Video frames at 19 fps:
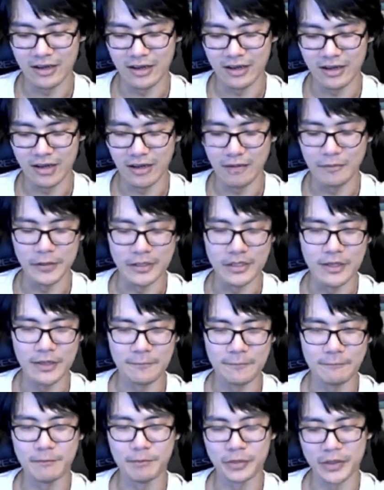I'm
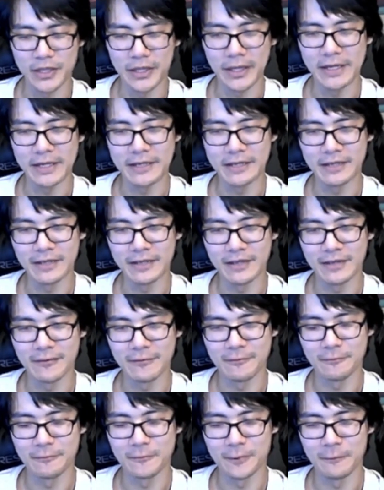gonna play
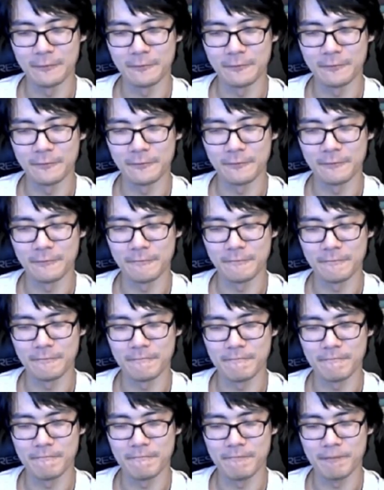with
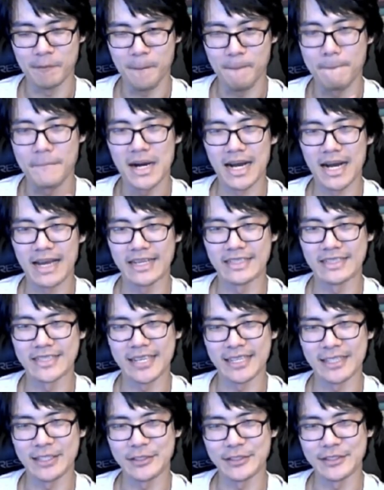my
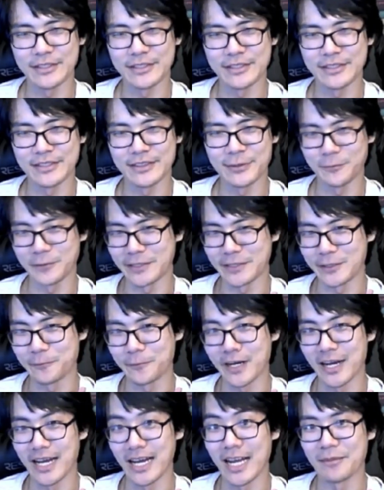intentions. The reason
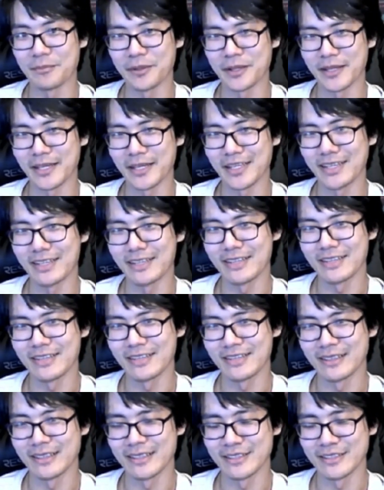why I play,
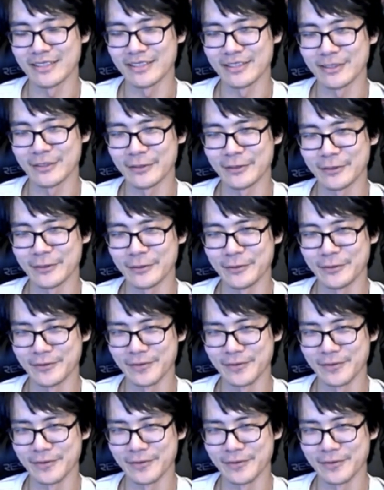it's to